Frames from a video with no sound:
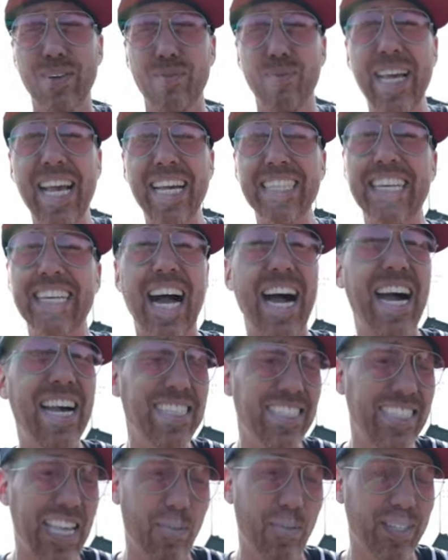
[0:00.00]
And we had
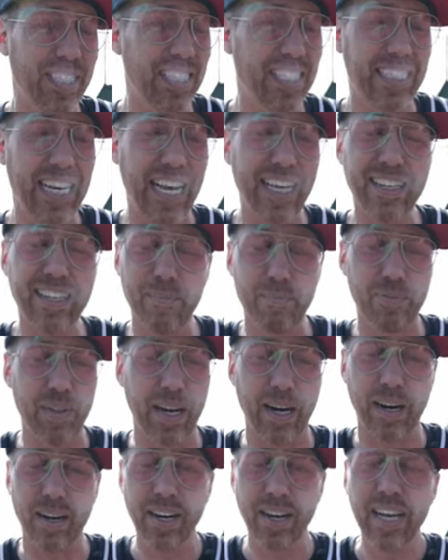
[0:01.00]
guys that would stand up
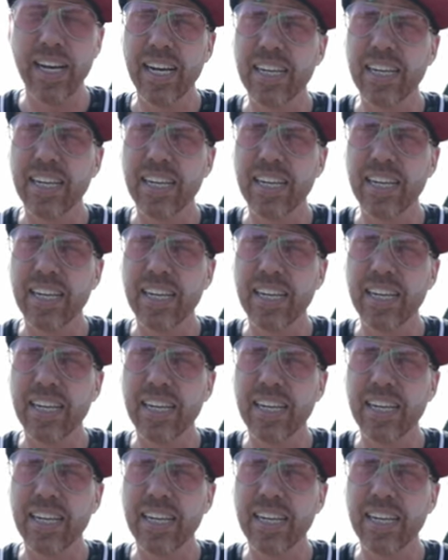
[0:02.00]
there